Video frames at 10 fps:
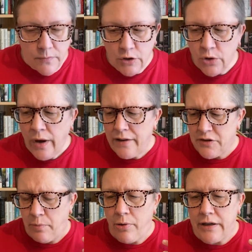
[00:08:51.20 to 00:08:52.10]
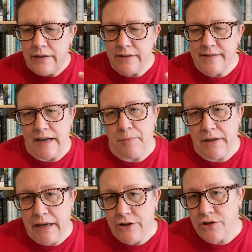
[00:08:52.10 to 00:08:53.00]
you have to put in this
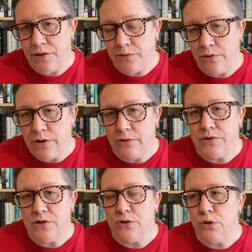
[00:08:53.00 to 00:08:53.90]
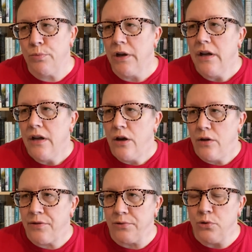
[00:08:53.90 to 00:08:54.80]
application through YouTube,
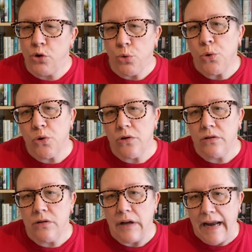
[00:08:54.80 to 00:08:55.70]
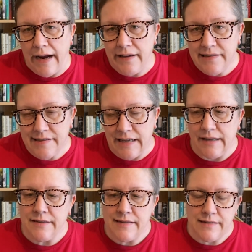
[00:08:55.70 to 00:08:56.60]
through Google
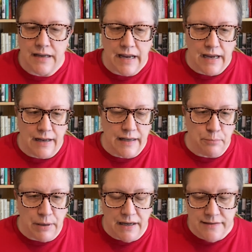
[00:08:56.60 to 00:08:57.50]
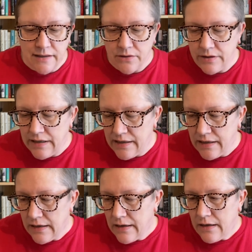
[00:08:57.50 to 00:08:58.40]
AdSense. And it basically,
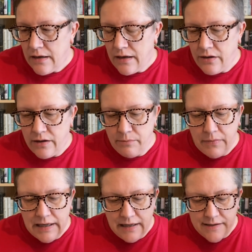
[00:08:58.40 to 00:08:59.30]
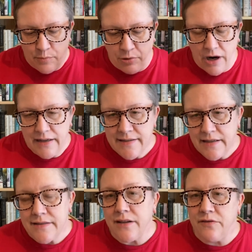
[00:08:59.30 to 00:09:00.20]
it's a
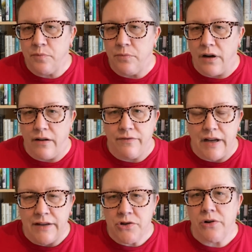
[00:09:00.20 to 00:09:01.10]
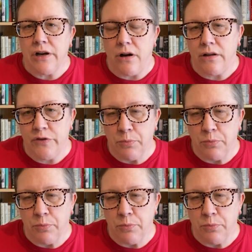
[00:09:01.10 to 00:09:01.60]
process of entering all of your